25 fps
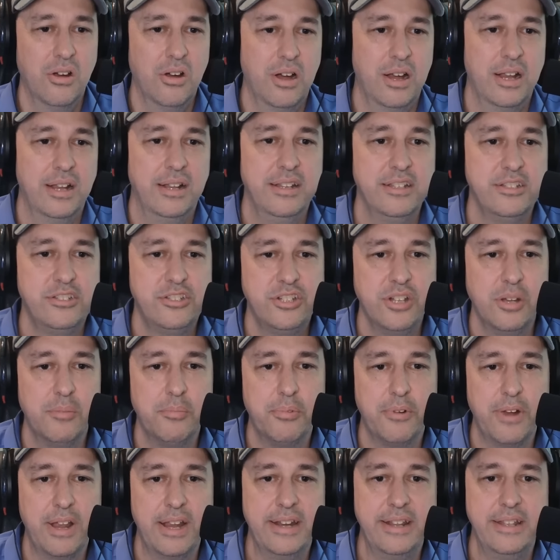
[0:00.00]
right, let's jump
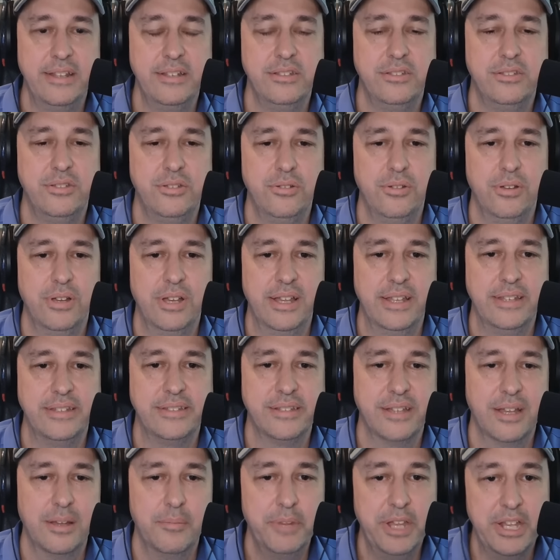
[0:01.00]
right into it.
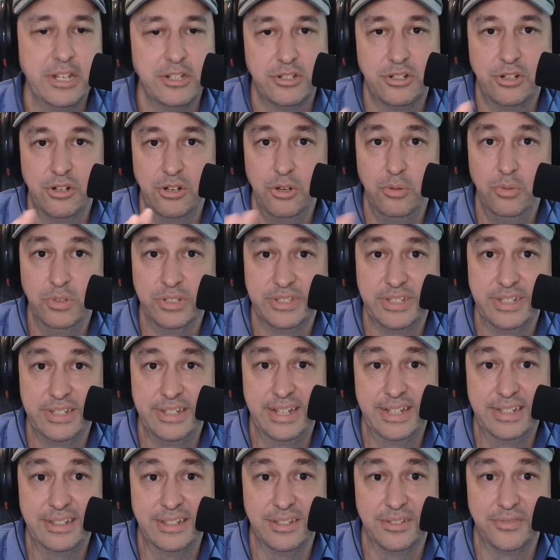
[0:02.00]
I'm not sure who wants to
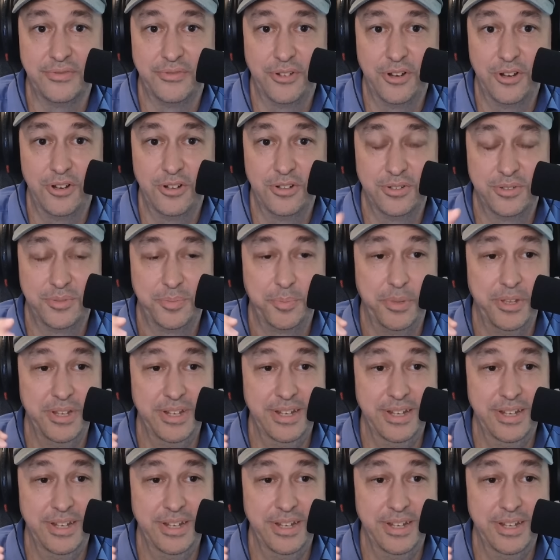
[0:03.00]
take this first, but